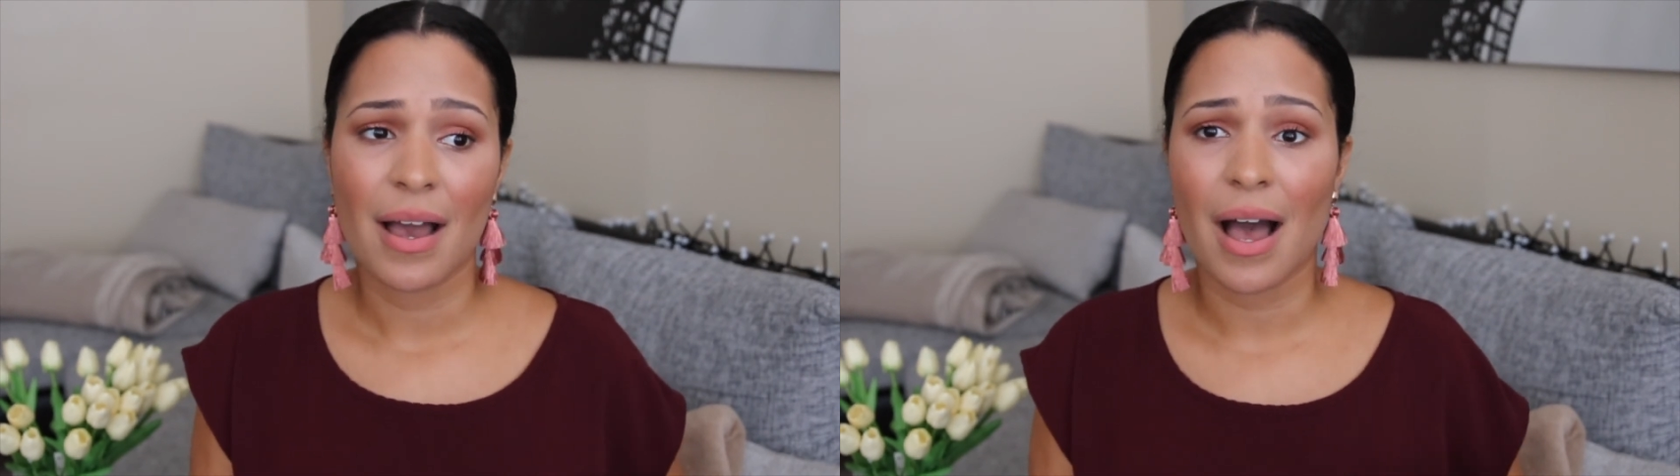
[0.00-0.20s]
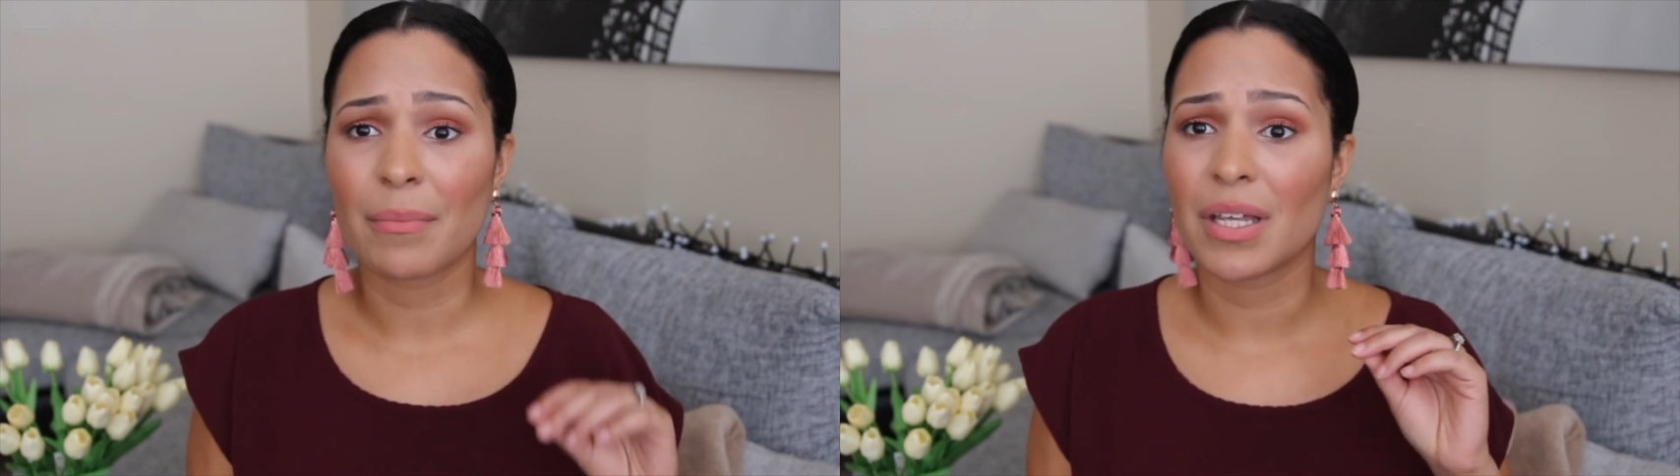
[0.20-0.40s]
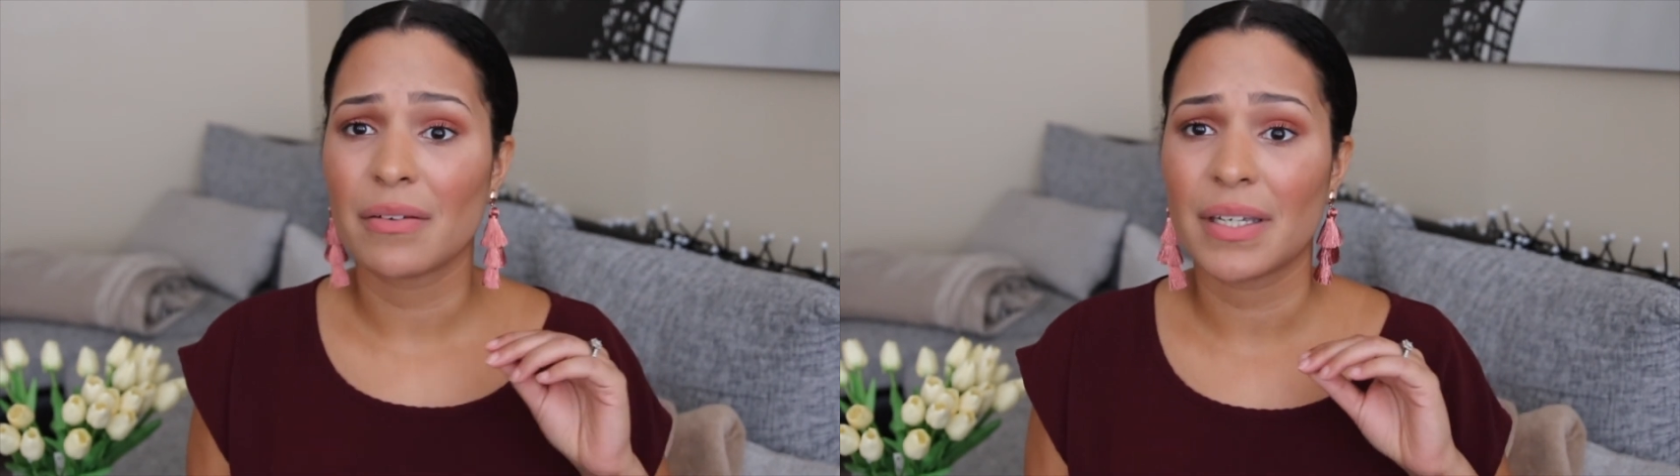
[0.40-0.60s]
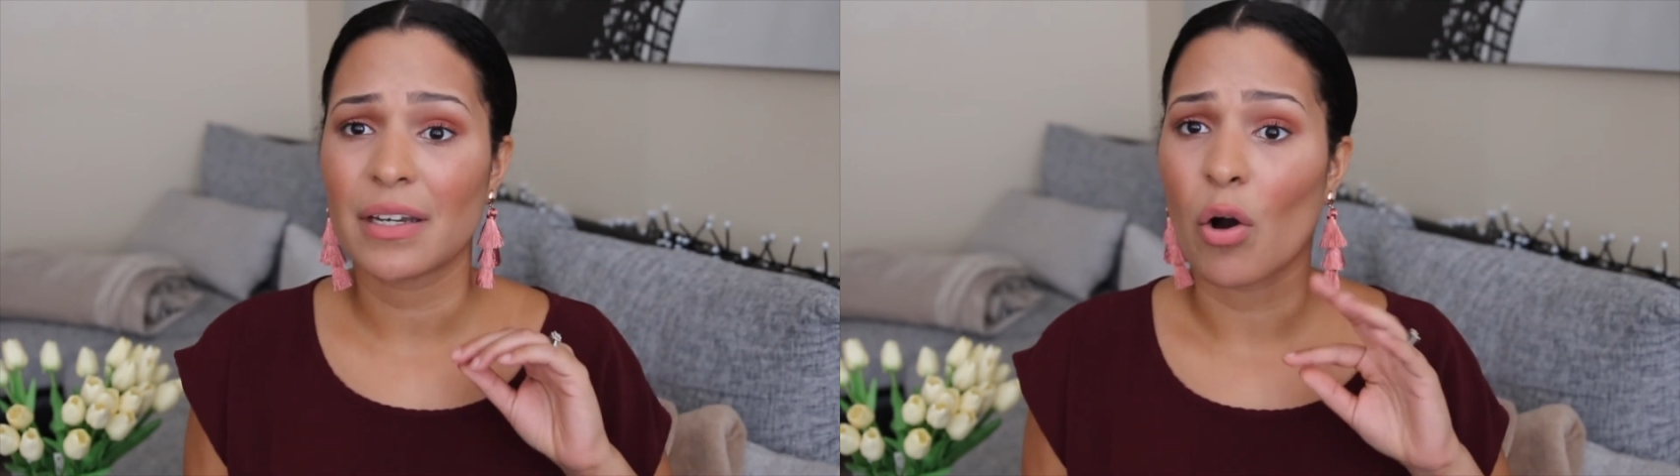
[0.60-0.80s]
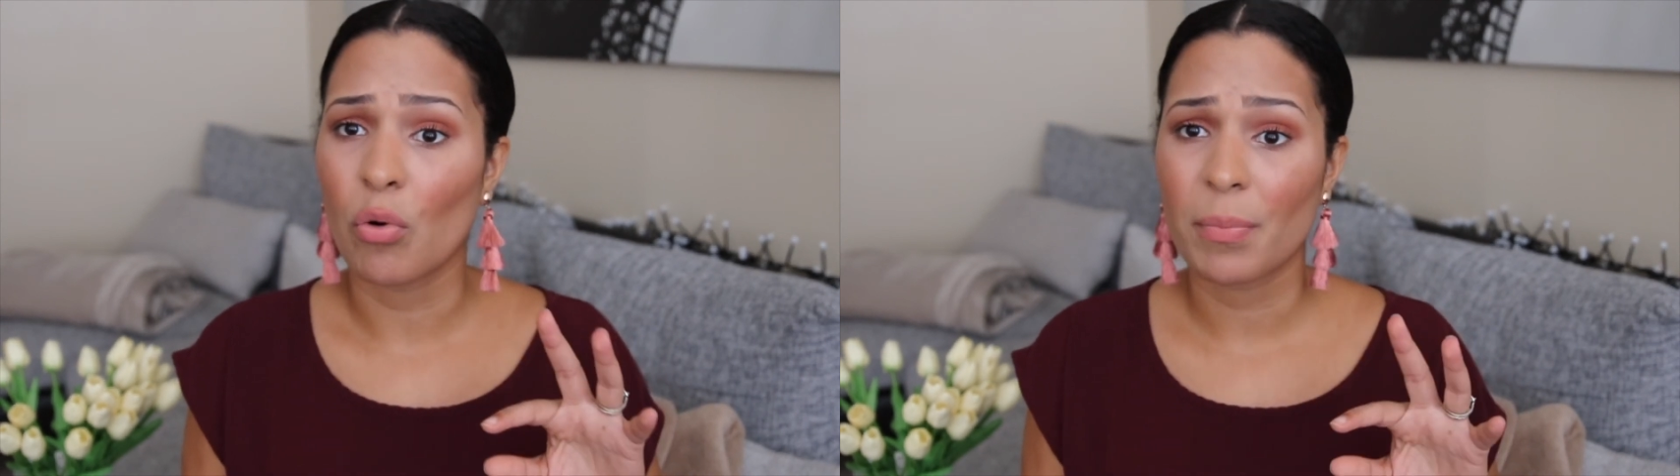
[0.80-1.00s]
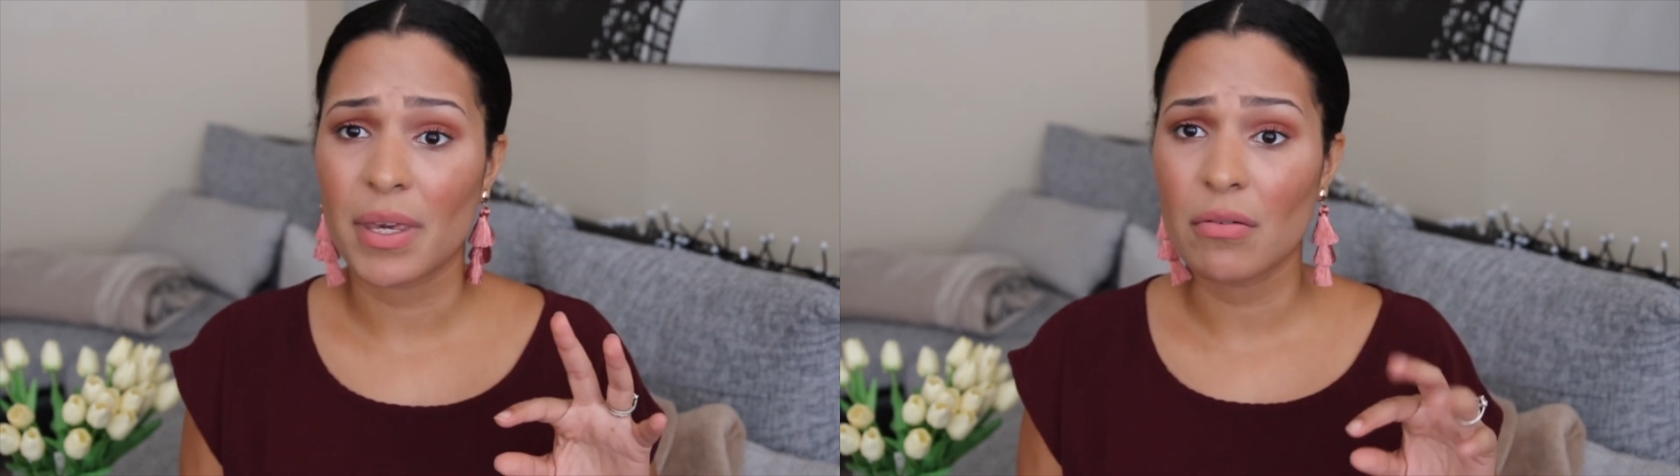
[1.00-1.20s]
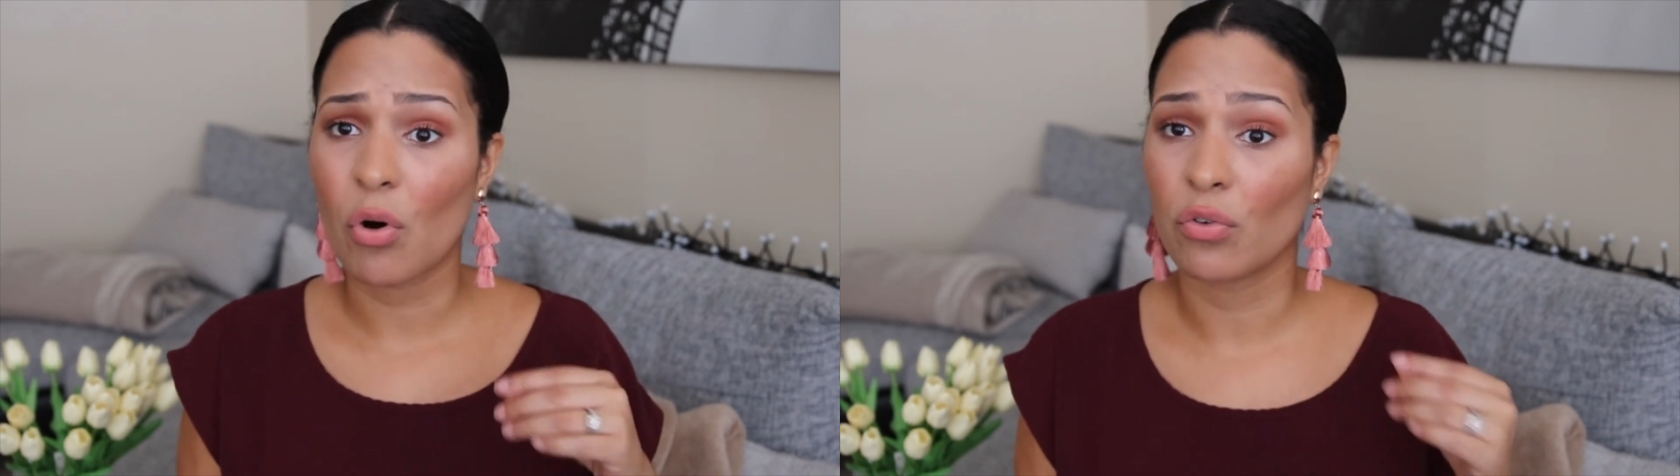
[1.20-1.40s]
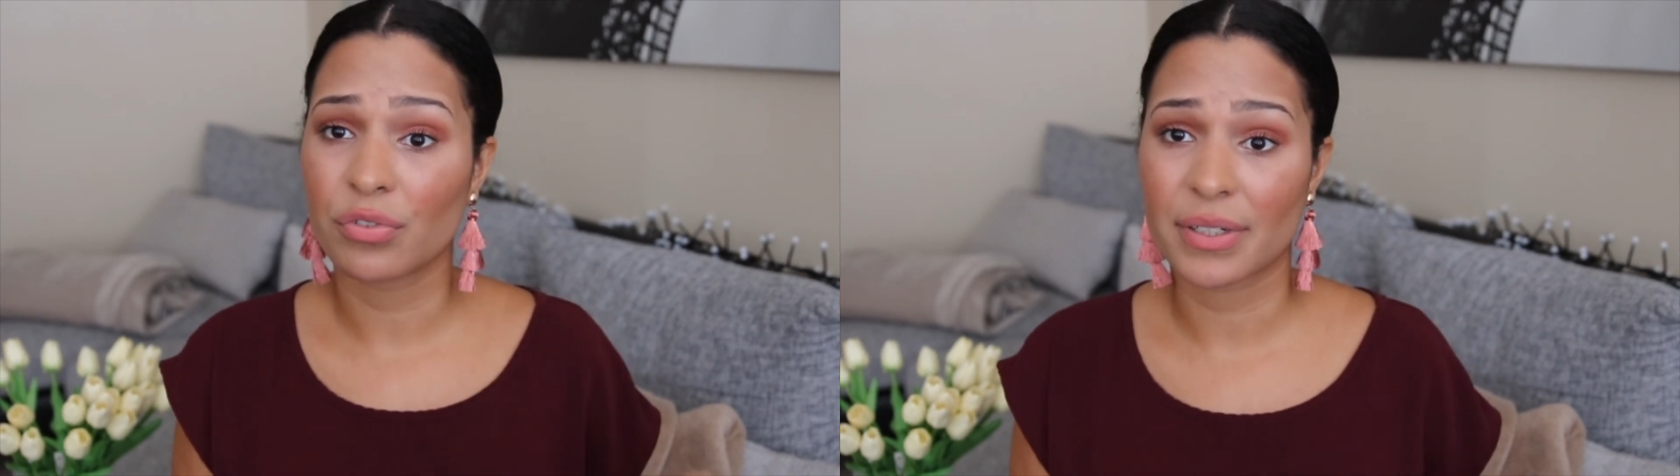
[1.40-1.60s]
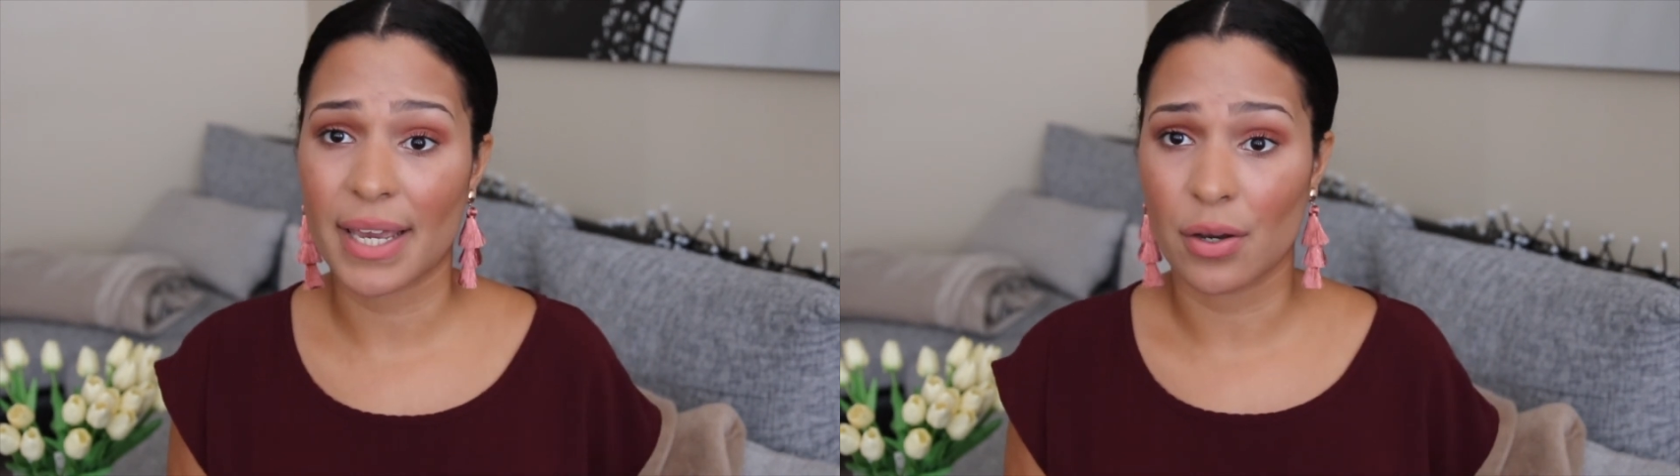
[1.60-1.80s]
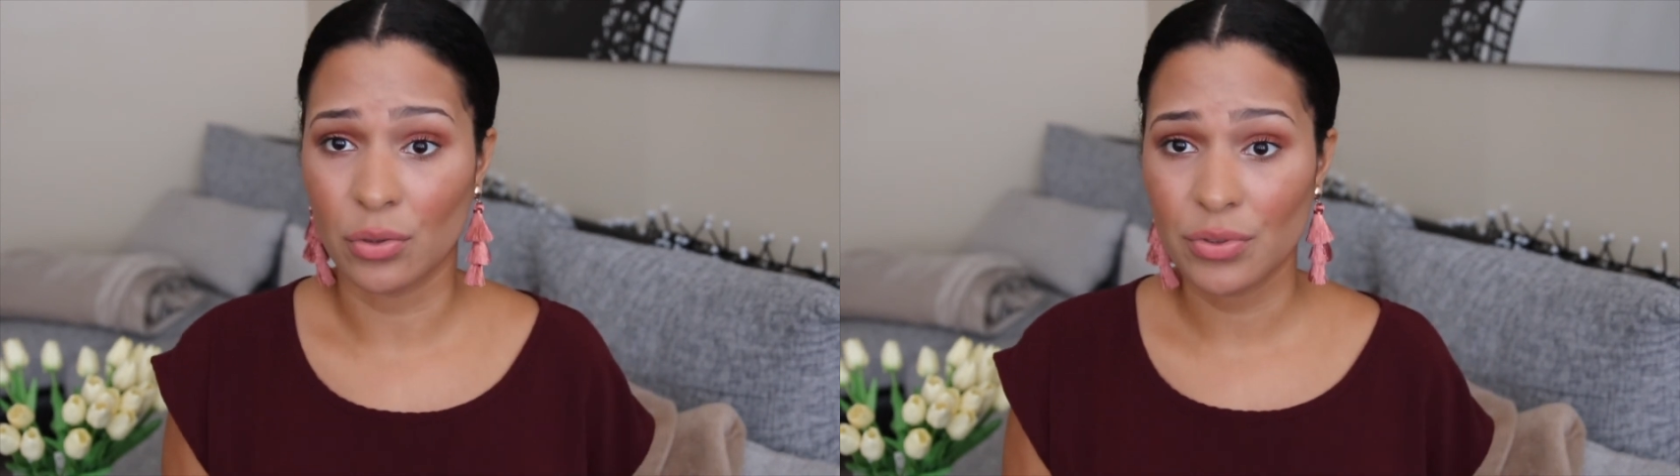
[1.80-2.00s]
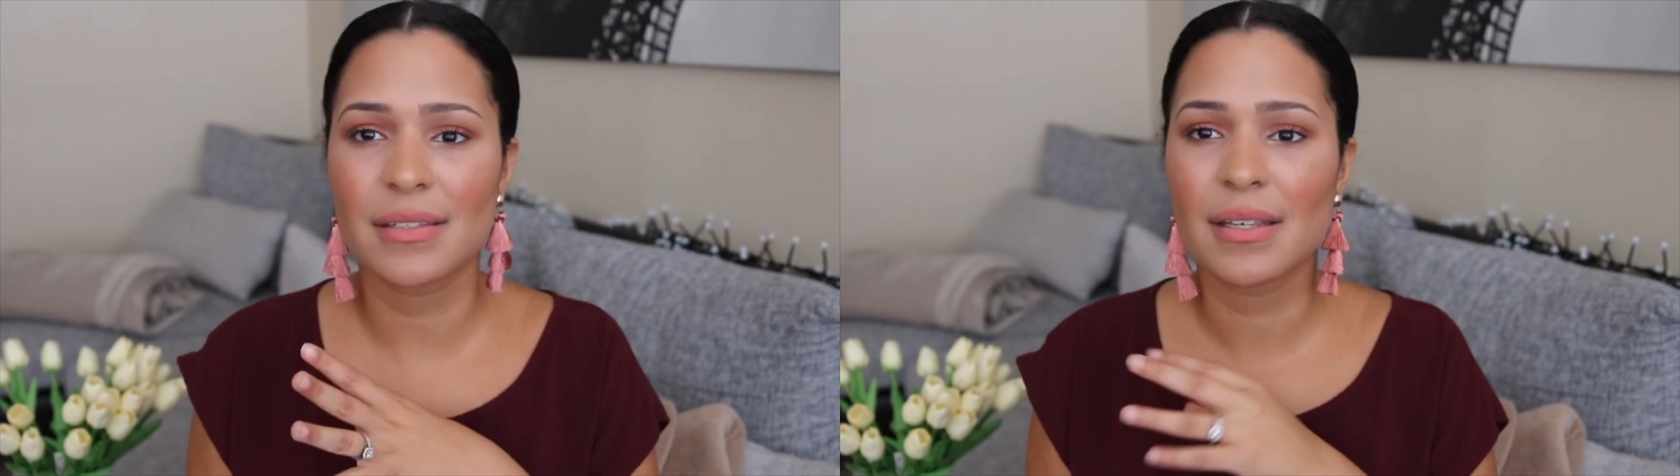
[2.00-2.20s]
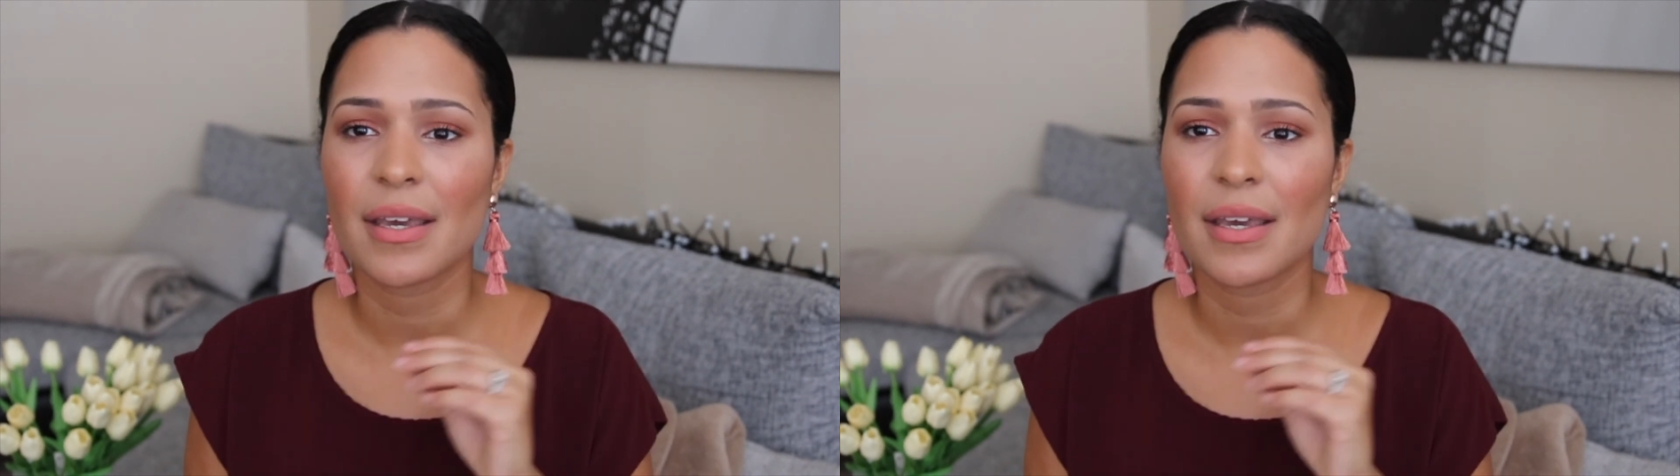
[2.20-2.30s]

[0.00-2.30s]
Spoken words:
I'm loving oatmeal, overnight oats.